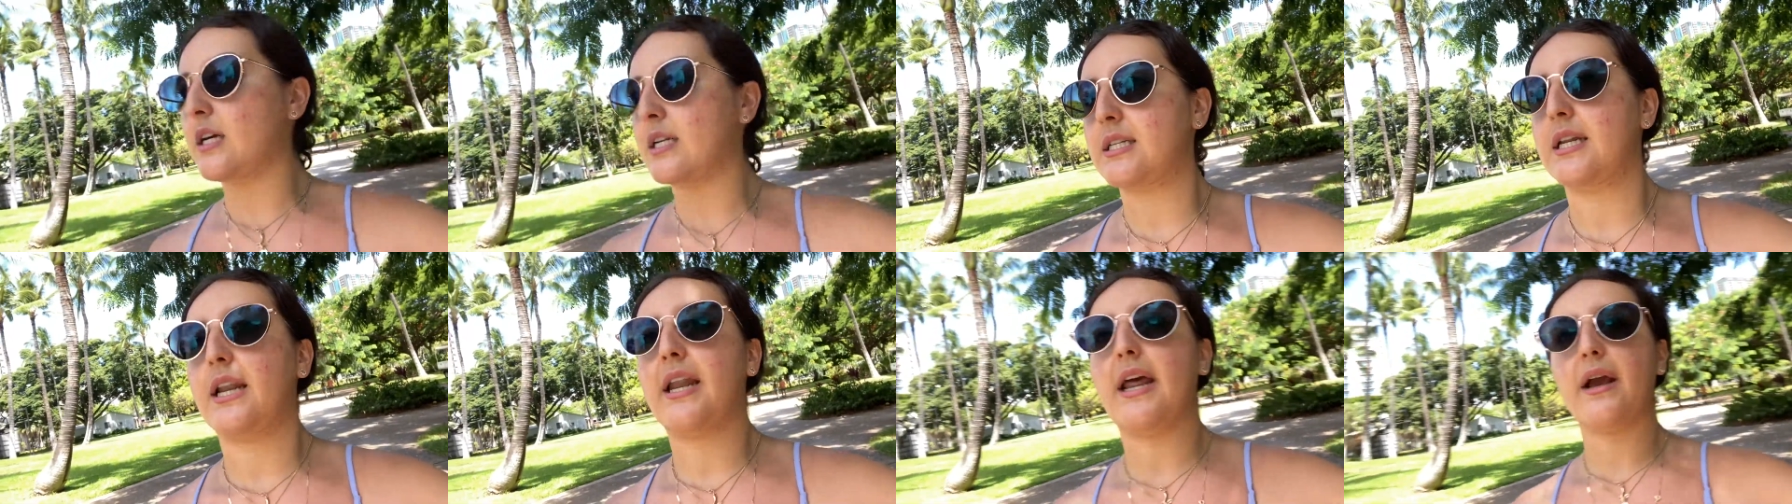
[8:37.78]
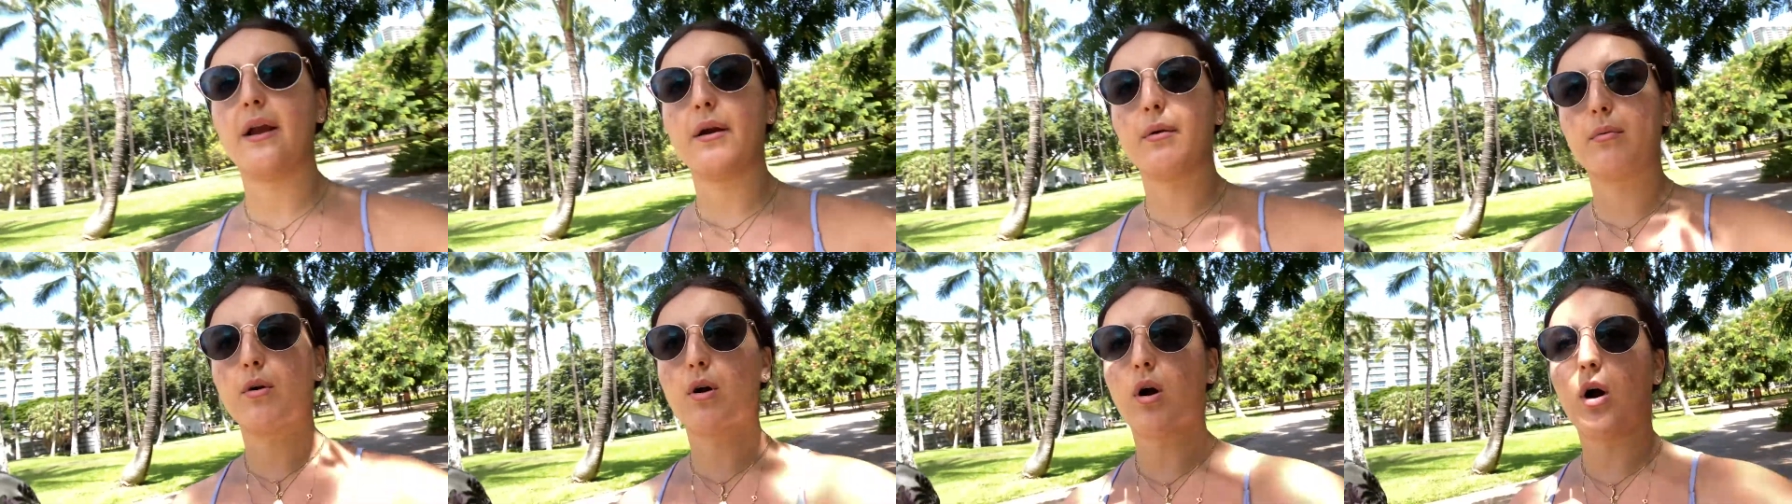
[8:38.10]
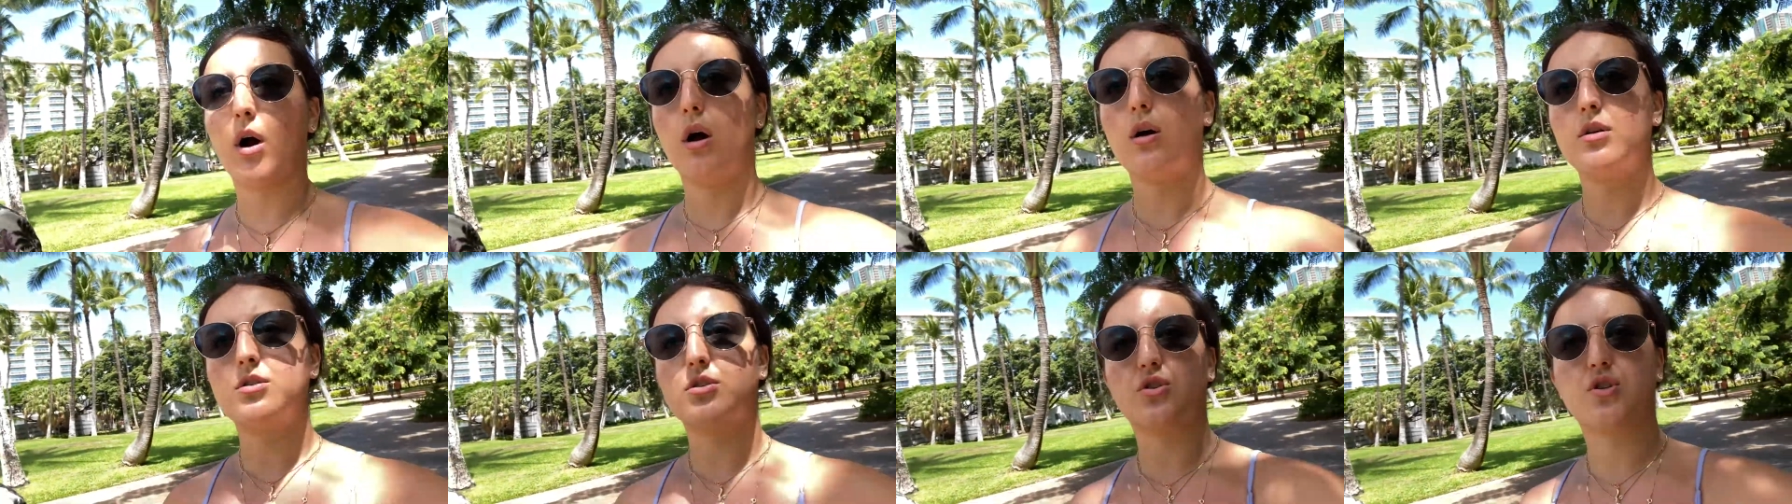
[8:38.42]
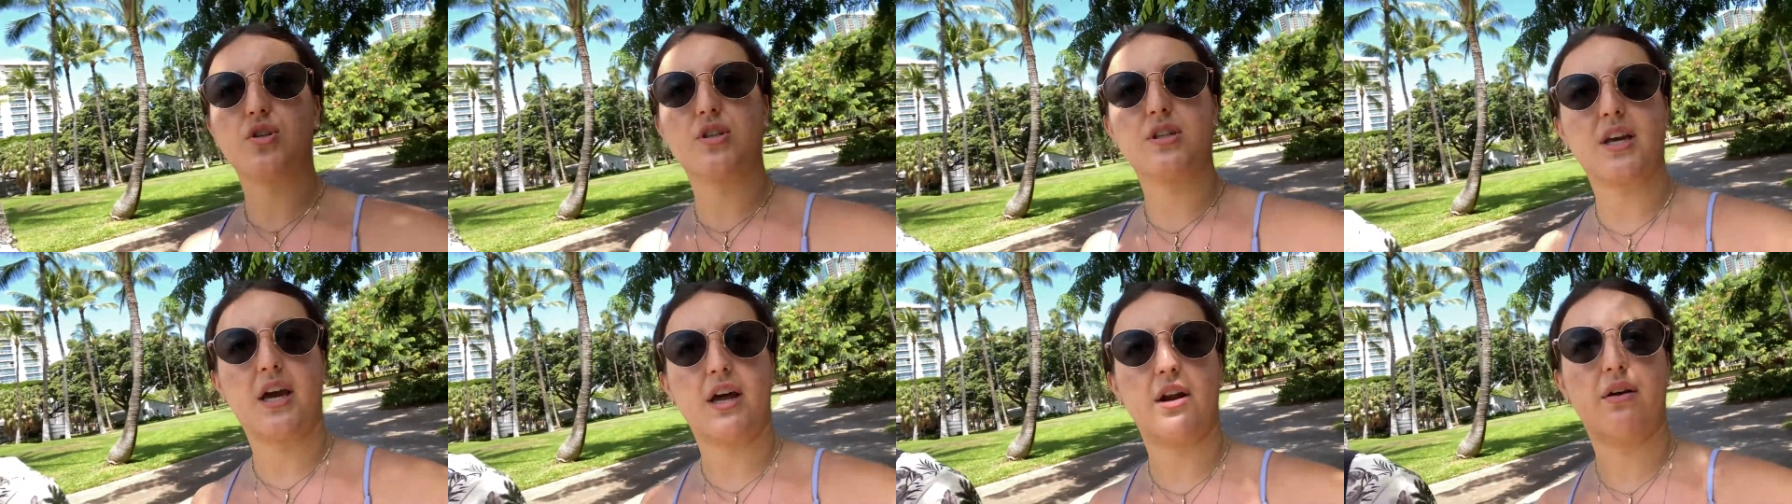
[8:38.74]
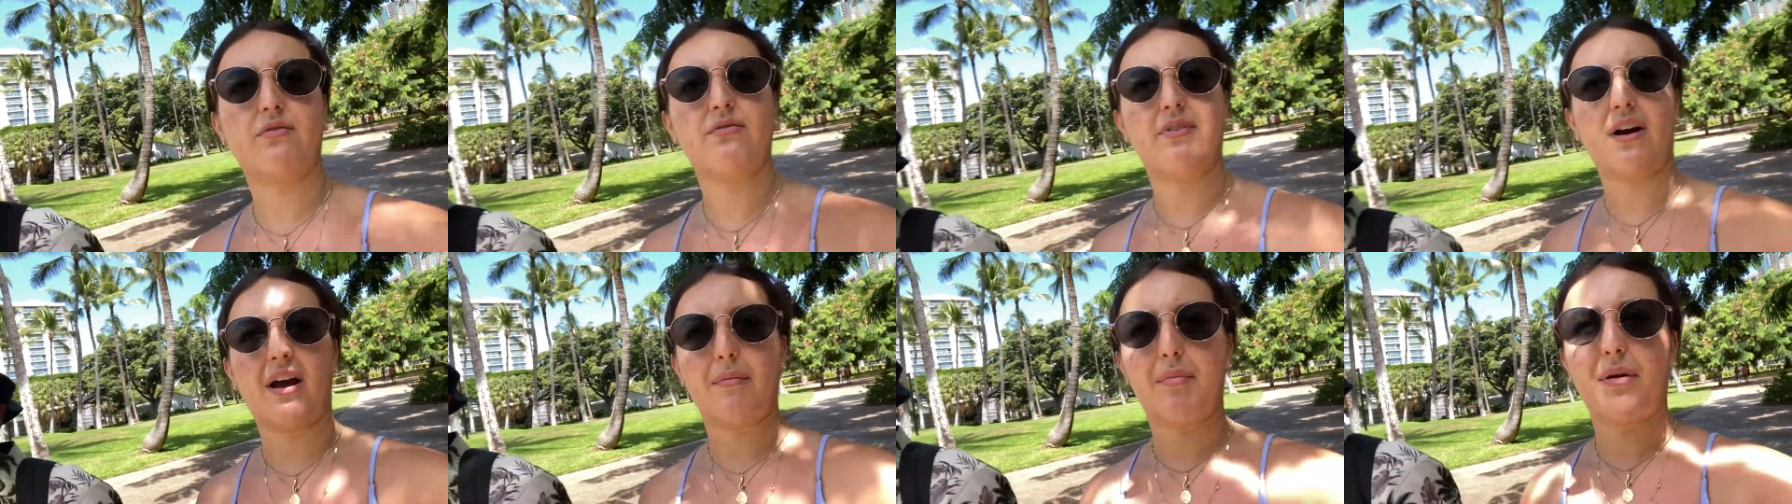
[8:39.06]
Today we're also just kind
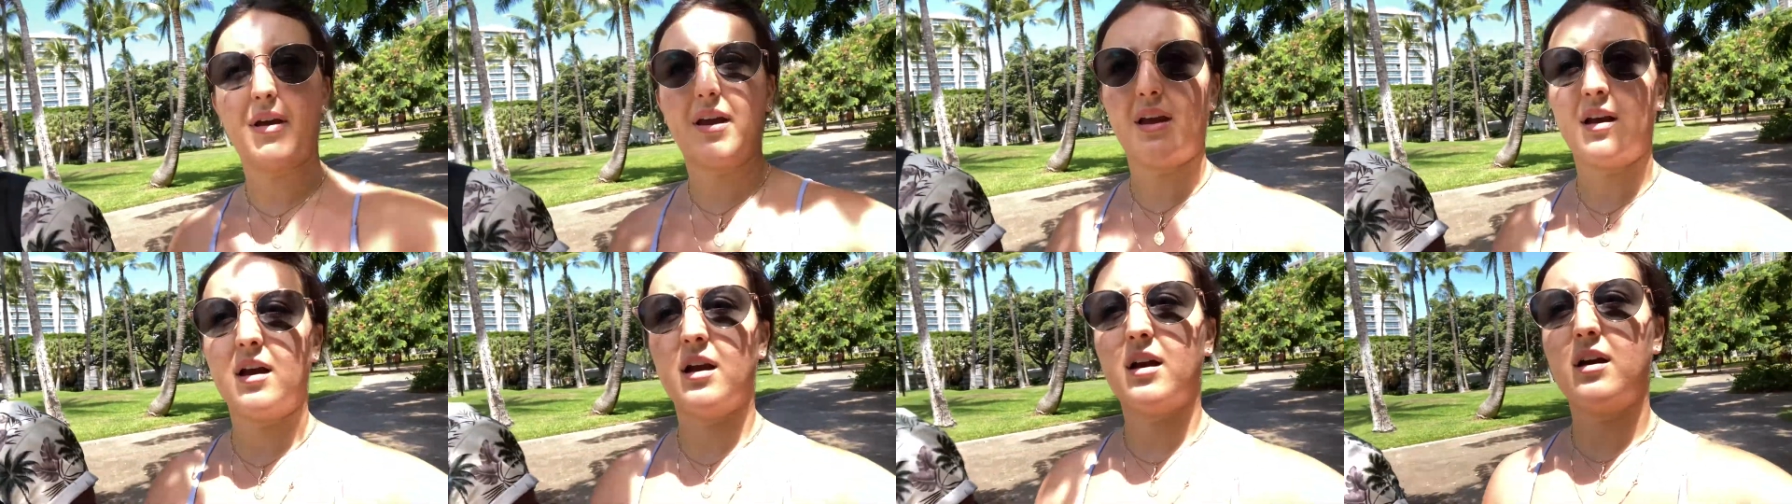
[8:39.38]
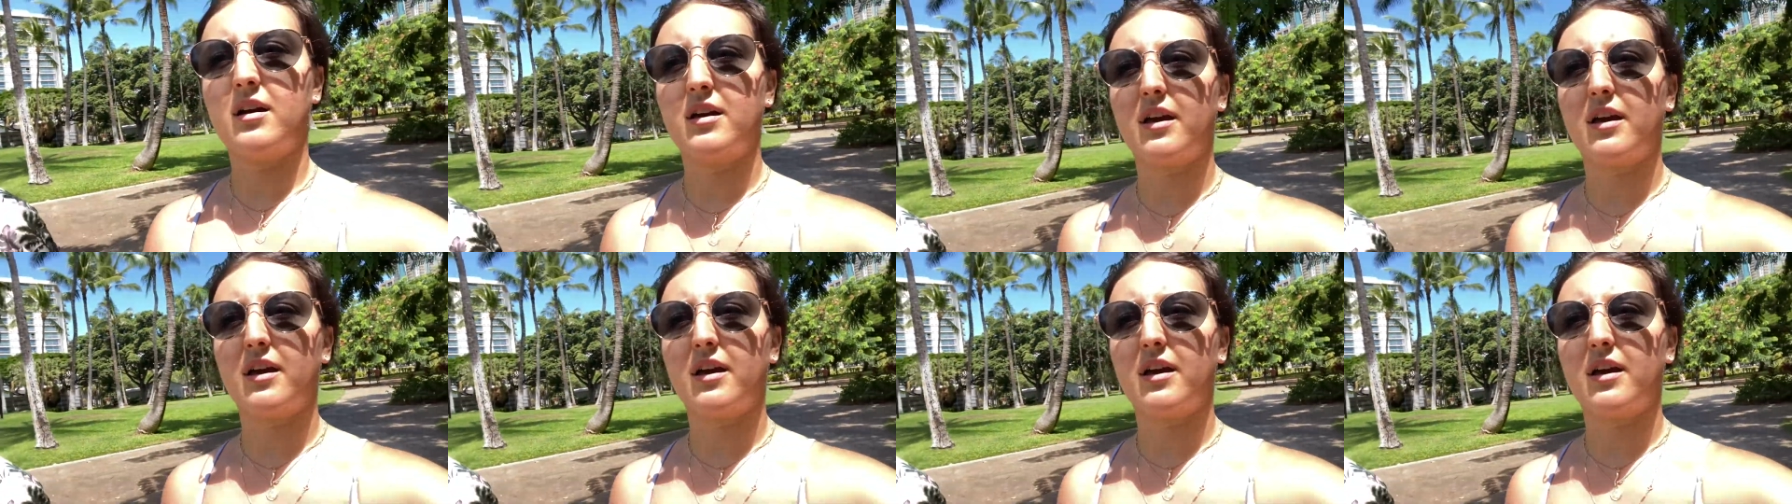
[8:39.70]
of vibing.